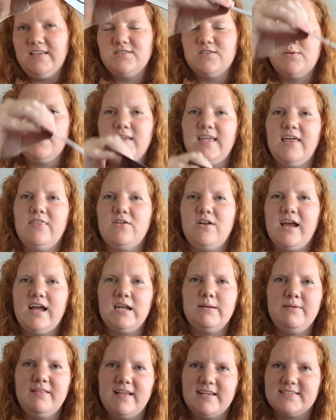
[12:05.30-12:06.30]
So again, they're not
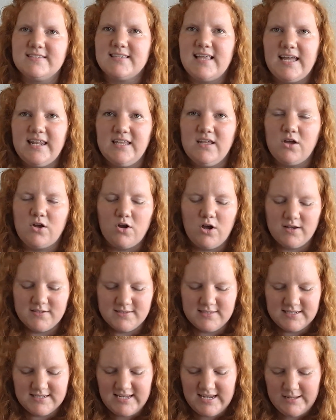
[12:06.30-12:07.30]
going to be like sliding across
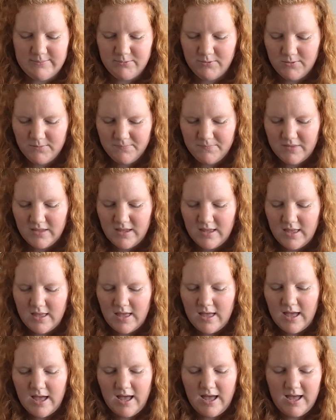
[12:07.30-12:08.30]
the table.
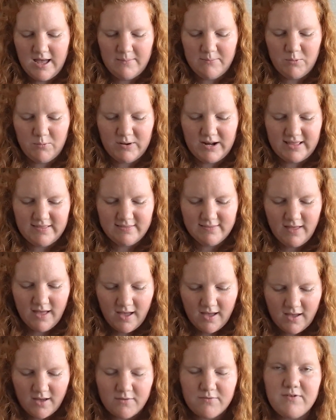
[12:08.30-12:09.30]
But what I
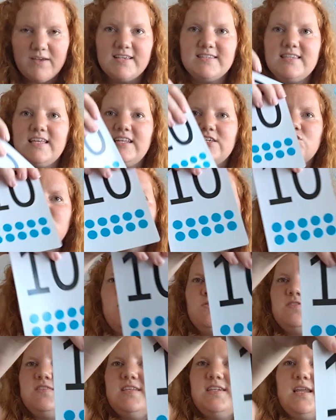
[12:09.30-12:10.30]
love is that it shows the